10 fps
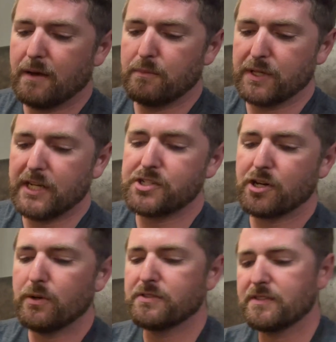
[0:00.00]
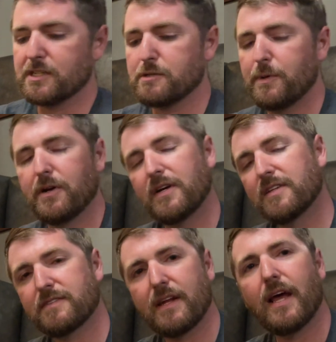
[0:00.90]
Blade Show is an
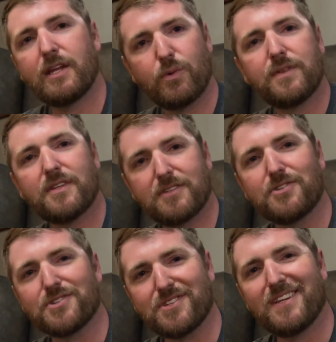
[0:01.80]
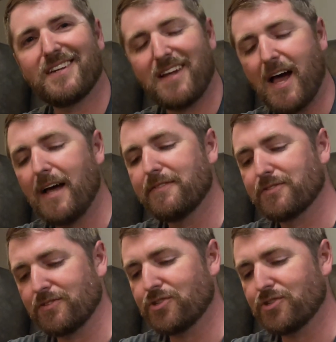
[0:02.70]
experience that anyone that's interested in knives